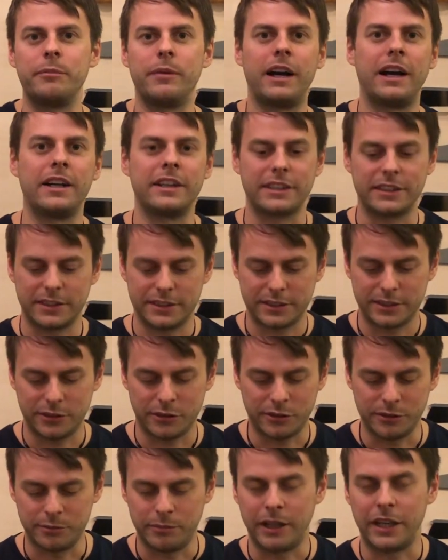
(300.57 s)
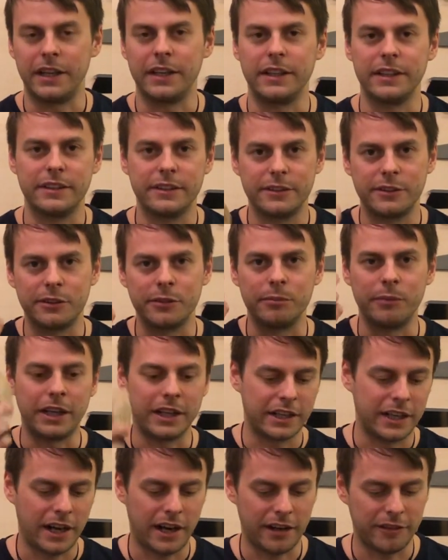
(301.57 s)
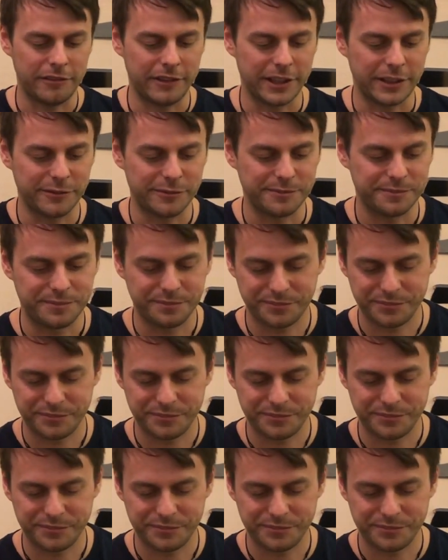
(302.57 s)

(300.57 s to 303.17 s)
marks on my carving.